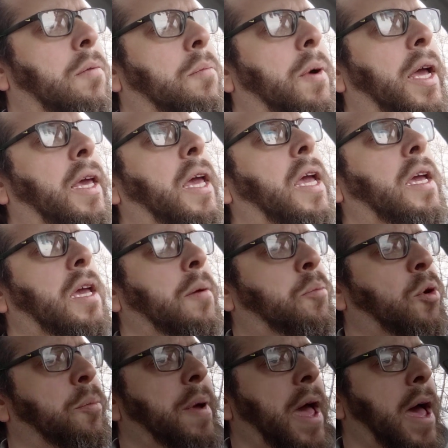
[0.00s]
my
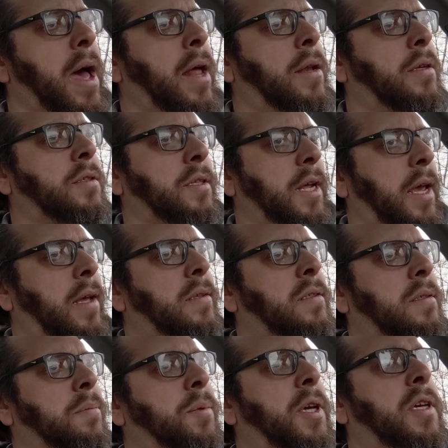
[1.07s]
gatekeeper bad
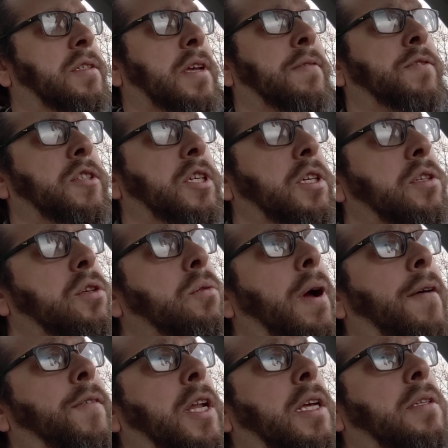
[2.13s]
stance because I've seen new
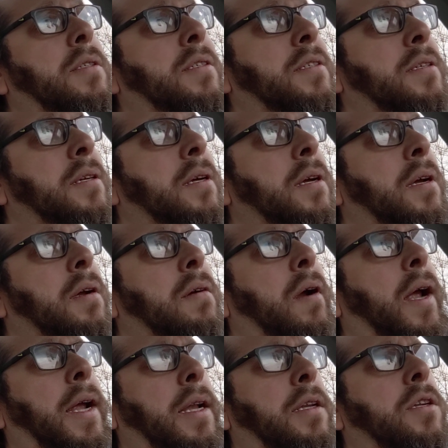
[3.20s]
evidence,
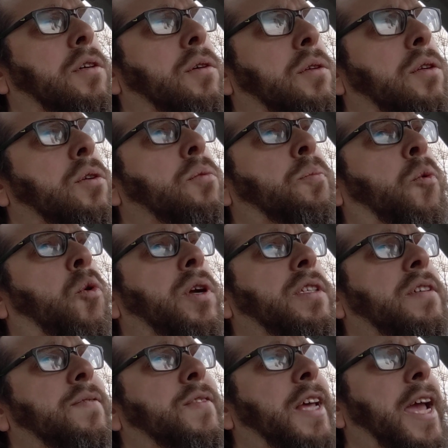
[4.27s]
right? New, new
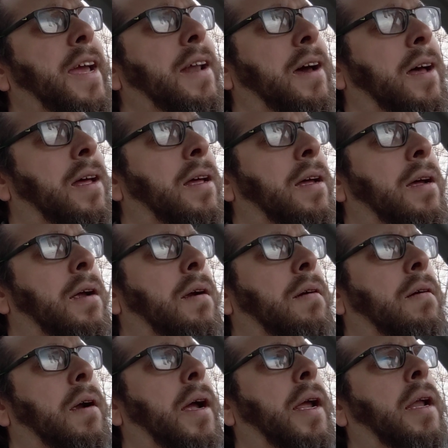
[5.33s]
points of data,
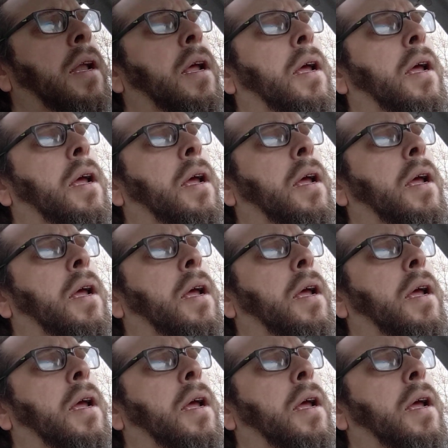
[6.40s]
right?